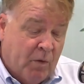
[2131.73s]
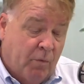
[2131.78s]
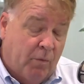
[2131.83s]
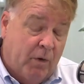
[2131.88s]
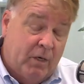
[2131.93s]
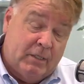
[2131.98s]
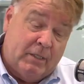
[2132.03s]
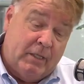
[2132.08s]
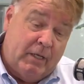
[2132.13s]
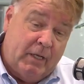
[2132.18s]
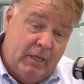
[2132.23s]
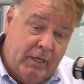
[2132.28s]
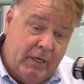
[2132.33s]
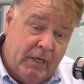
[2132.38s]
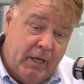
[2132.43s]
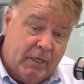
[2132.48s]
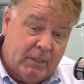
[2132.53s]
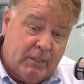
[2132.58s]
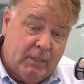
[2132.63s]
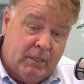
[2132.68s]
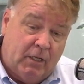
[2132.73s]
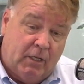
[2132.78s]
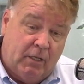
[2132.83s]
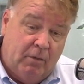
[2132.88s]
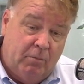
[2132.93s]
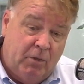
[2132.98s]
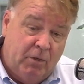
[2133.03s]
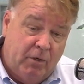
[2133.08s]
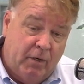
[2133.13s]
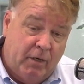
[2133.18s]
whereas the indexing
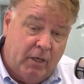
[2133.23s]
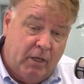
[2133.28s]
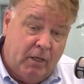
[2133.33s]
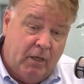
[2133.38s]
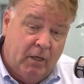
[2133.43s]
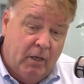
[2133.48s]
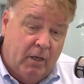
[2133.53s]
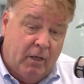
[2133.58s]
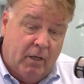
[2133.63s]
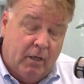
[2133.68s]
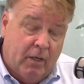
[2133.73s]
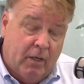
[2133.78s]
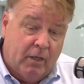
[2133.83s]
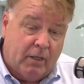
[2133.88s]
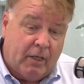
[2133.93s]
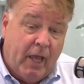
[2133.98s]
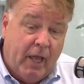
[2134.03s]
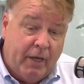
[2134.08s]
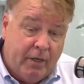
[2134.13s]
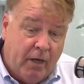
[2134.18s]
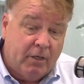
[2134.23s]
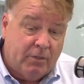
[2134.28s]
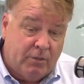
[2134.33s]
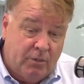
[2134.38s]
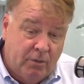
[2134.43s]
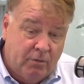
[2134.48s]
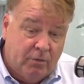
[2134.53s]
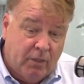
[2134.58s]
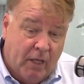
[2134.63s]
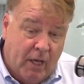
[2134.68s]
community cannot
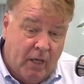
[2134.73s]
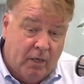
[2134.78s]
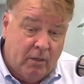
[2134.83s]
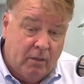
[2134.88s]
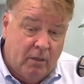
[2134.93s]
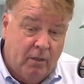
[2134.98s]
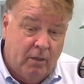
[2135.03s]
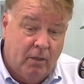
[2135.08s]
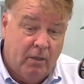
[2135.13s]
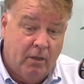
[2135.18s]
do that.